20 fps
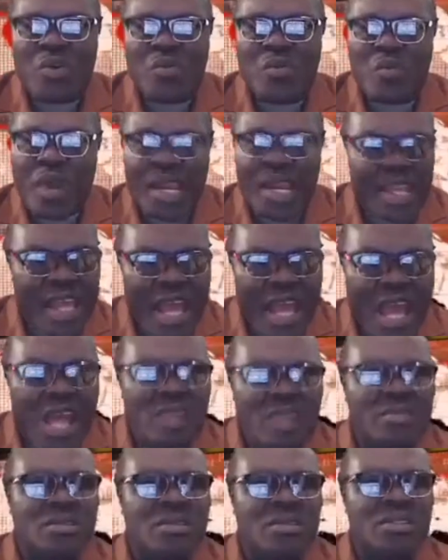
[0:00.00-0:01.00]
where they
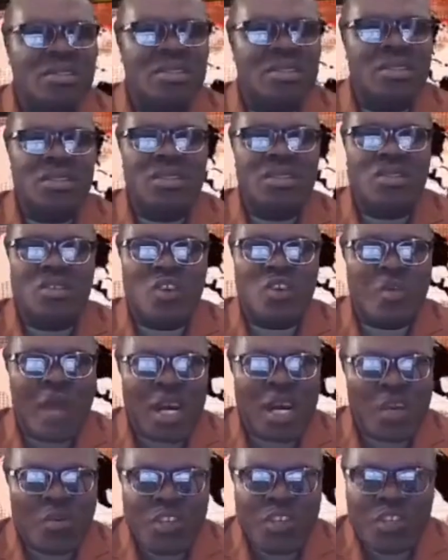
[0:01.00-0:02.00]
are, no
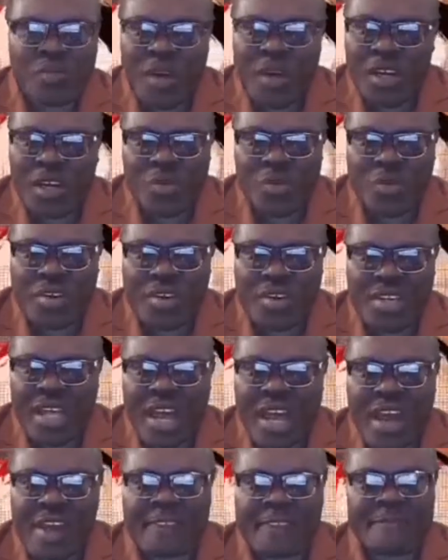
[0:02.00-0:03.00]
matter which part of the world they
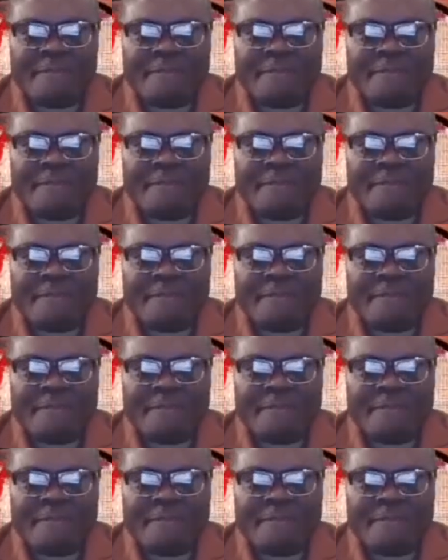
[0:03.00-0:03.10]
are.